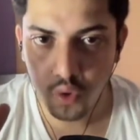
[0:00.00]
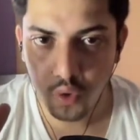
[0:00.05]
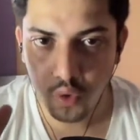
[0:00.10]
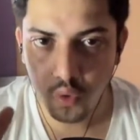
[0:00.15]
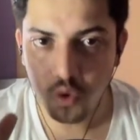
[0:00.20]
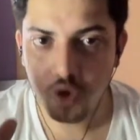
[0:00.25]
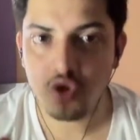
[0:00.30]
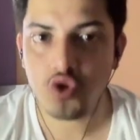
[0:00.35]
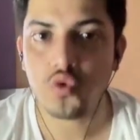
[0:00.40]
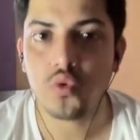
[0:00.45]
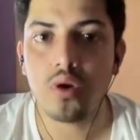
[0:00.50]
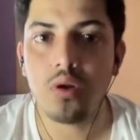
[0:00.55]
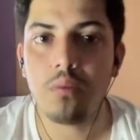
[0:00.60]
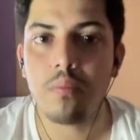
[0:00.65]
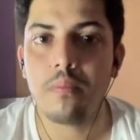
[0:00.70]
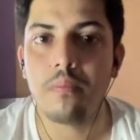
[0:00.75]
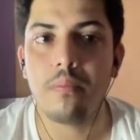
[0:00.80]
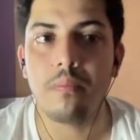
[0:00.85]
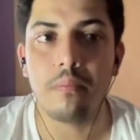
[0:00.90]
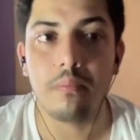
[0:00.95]
which will
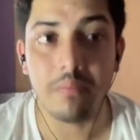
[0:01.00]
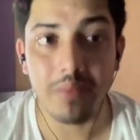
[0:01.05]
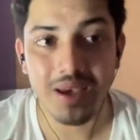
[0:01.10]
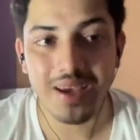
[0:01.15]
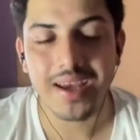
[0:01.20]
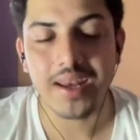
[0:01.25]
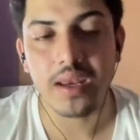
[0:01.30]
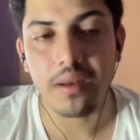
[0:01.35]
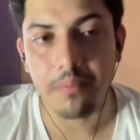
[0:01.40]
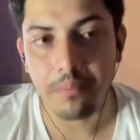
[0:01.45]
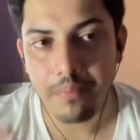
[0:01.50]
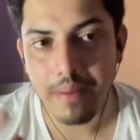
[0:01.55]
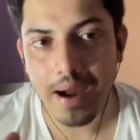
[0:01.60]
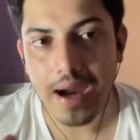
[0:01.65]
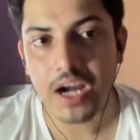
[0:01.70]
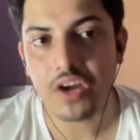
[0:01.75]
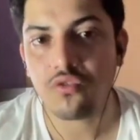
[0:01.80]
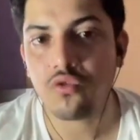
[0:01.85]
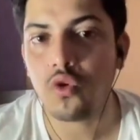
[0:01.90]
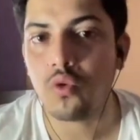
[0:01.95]
make an
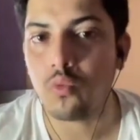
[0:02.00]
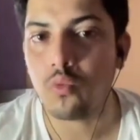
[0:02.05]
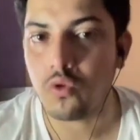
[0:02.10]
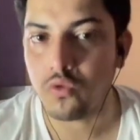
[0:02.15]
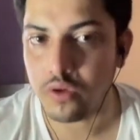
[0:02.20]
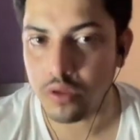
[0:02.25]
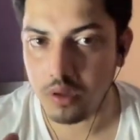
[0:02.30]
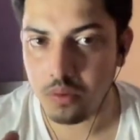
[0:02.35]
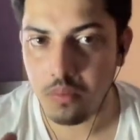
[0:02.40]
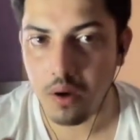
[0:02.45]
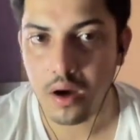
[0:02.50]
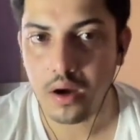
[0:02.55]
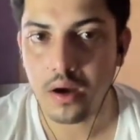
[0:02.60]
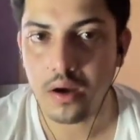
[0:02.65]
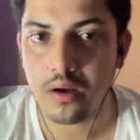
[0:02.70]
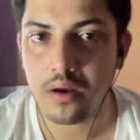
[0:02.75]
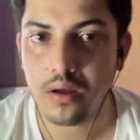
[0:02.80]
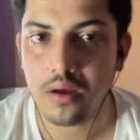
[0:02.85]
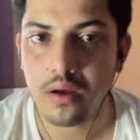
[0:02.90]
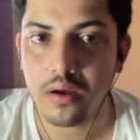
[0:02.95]
impactful move in the
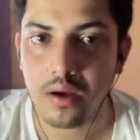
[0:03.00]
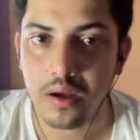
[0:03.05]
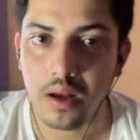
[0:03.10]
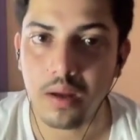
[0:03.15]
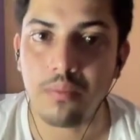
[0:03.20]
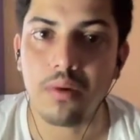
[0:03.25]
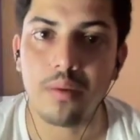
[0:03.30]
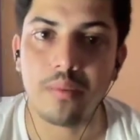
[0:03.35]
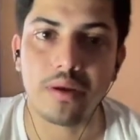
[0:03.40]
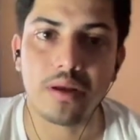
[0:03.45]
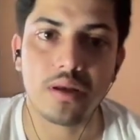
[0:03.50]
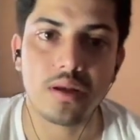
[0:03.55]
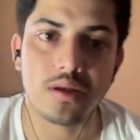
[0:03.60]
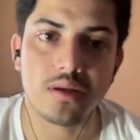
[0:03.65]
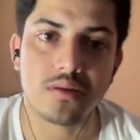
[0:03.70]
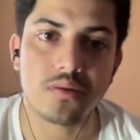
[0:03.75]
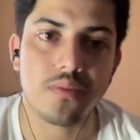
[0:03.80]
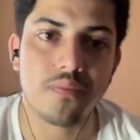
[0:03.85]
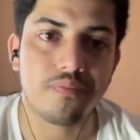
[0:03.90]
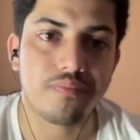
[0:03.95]
market in upcoming days